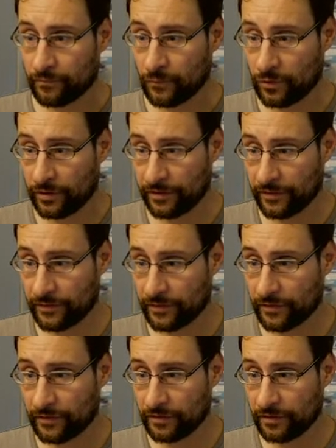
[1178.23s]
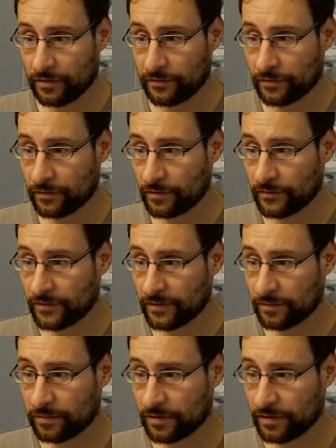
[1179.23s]
Why is this needed for a
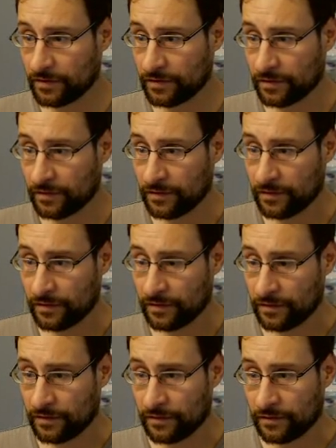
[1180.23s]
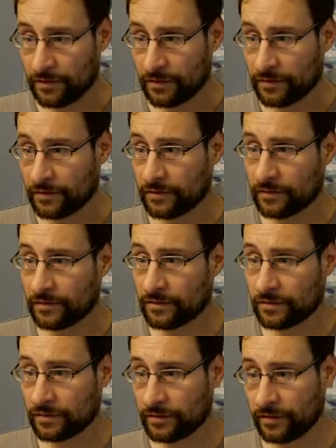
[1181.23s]
split
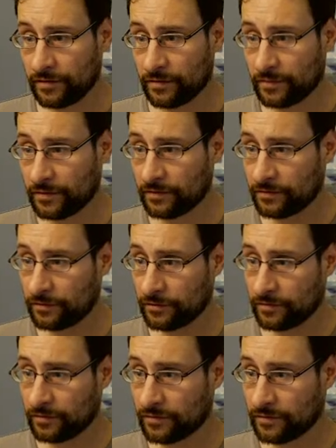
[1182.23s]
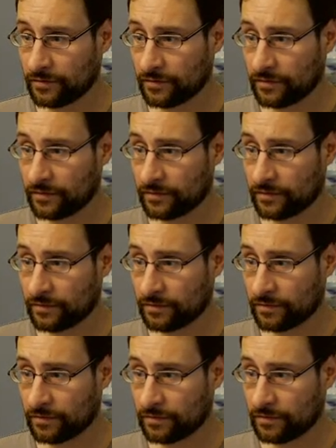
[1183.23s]
string mandatory errors
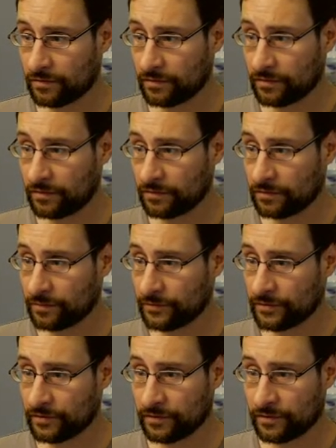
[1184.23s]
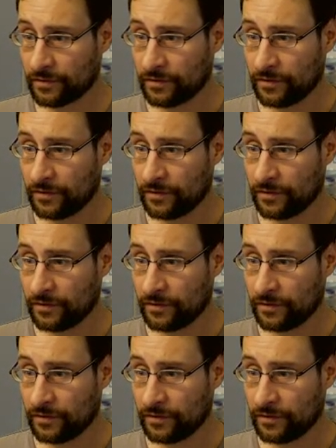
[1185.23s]
to long options?